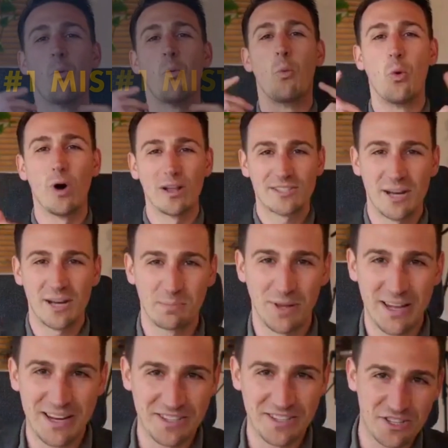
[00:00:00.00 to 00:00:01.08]
What's up,
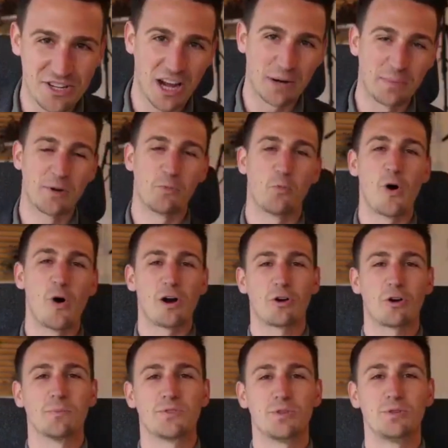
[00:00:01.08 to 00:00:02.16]
ladies and gentlemen?
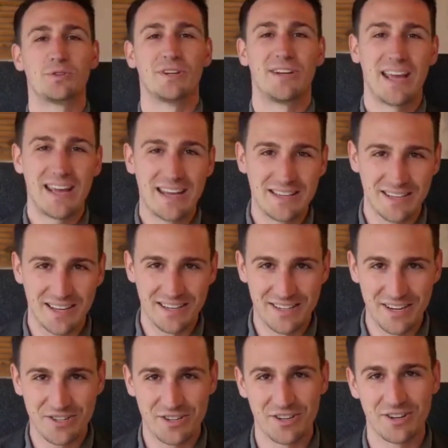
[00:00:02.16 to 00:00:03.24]
Welcome to today's
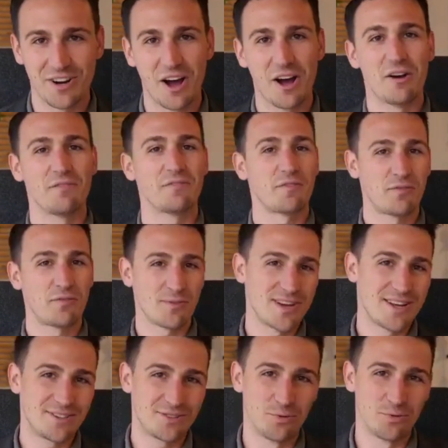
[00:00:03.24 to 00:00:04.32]
edition of Free
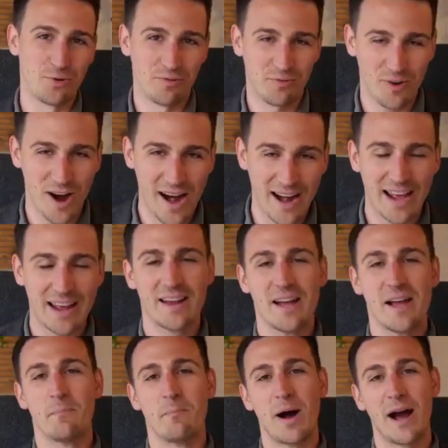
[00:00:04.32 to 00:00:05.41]
Tool Friday.
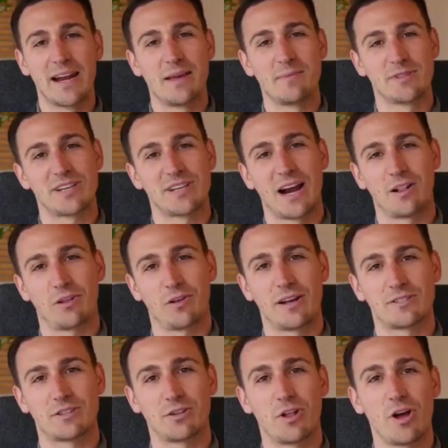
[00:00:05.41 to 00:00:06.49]
My name is Tyler
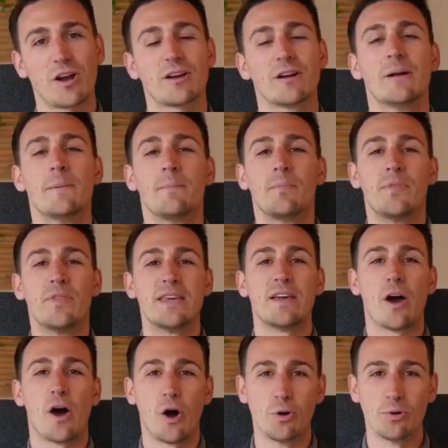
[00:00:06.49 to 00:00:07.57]
S. Clark, the
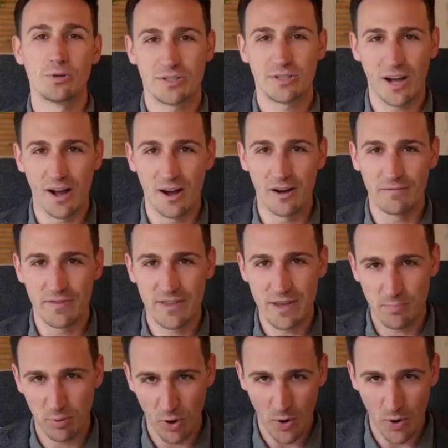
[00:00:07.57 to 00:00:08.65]
host of the
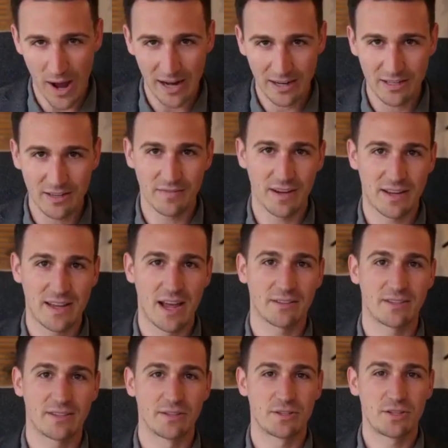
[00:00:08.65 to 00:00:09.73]
Proactive
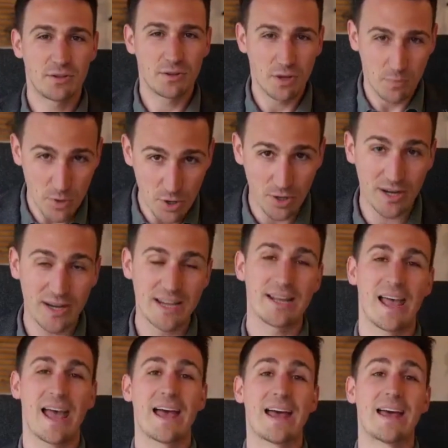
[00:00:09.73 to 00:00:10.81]
Accountants community
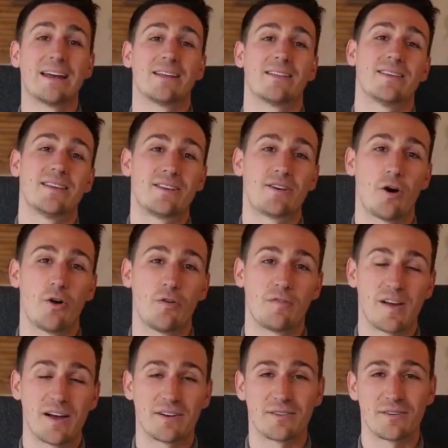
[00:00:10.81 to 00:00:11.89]
and the
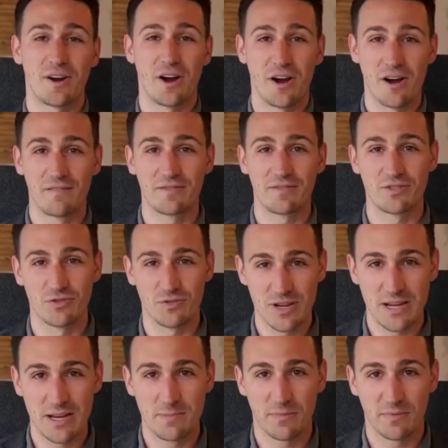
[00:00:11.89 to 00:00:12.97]
co-founder of
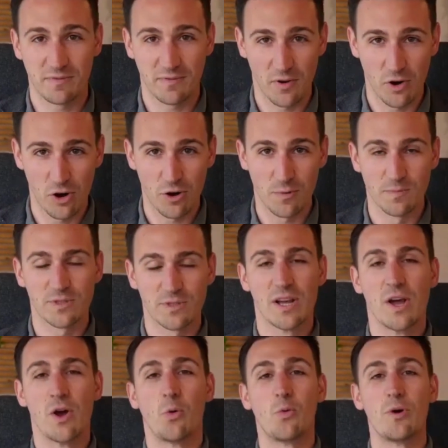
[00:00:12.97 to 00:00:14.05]
Dream Firms.
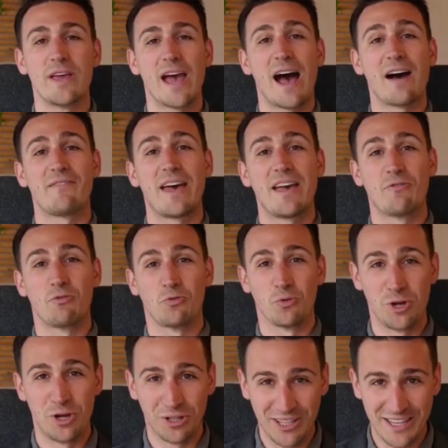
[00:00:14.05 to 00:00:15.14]
We have a
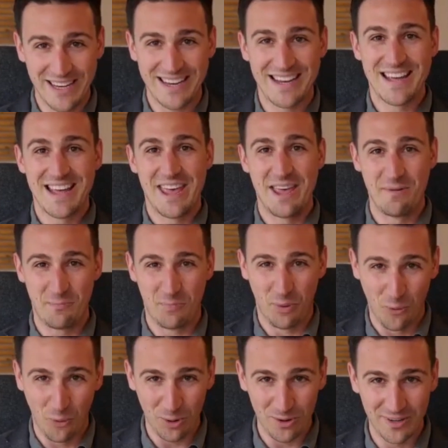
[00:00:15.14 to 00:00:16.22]
really
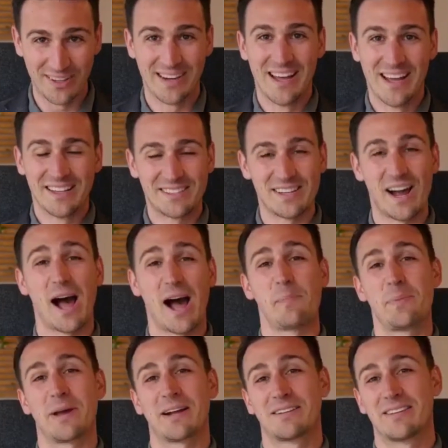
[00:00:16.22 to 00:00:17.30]
important
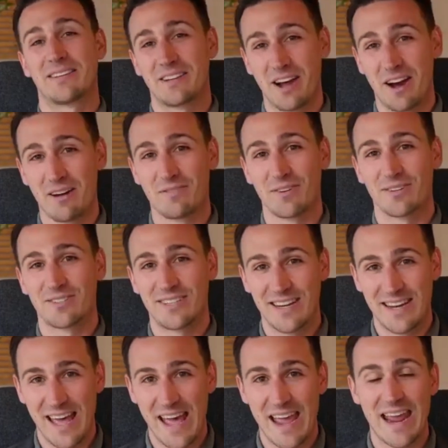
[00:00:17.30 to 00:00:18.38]
topic to cover
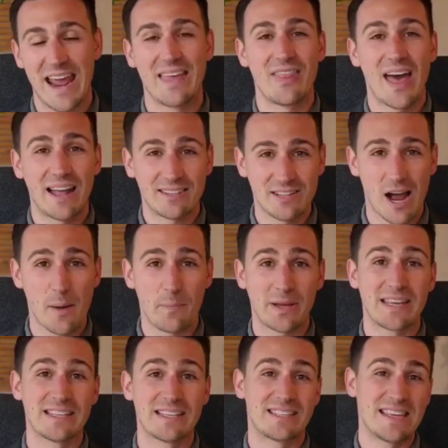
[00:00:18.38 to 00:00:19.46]
today, and that
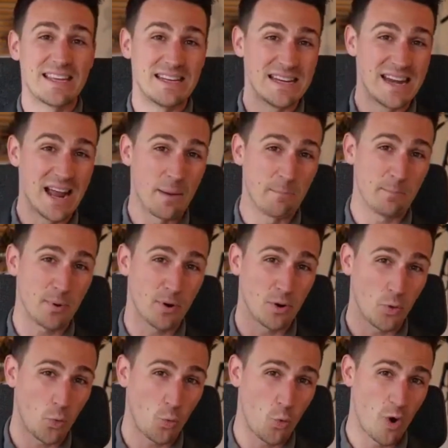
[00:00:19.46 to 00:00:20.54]
topic is the
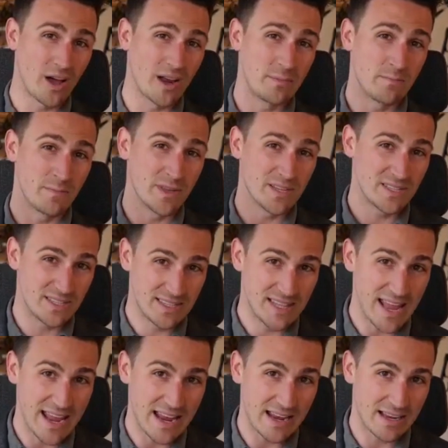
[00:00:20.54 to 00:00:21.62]
number one
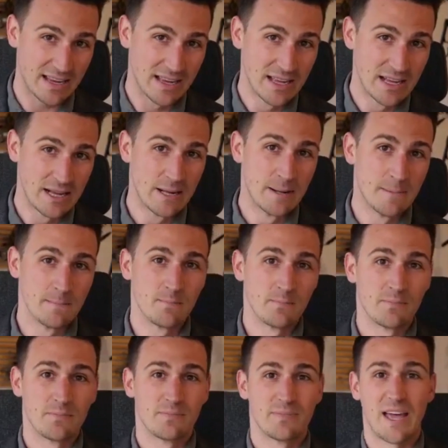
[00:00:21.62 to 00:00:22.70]
mistake
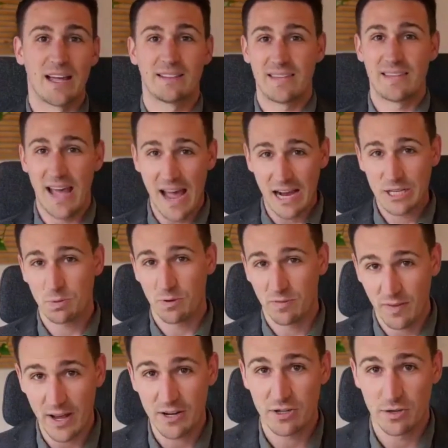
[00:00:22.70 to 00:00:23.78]
that tax
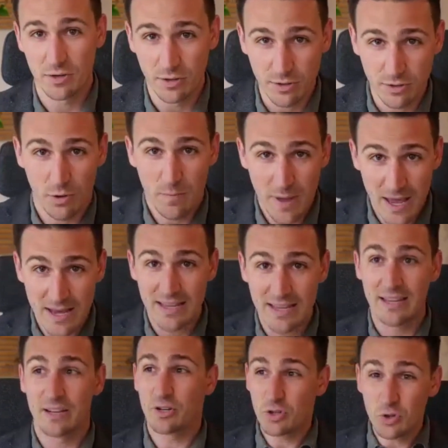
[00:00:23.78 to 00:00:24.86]
professionals are
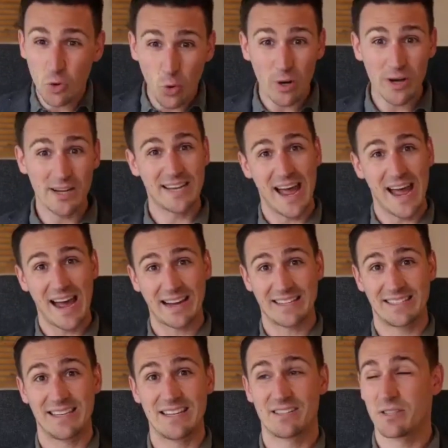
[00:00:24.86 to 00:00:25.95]
making during tax
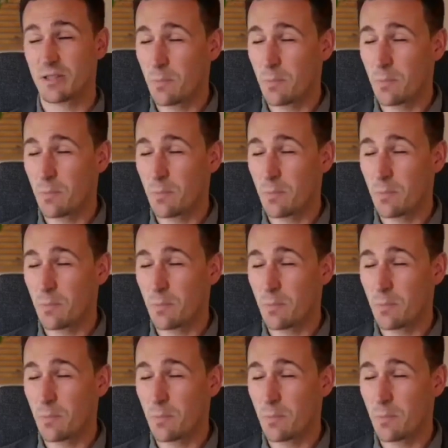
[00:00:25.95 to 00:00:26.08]
season.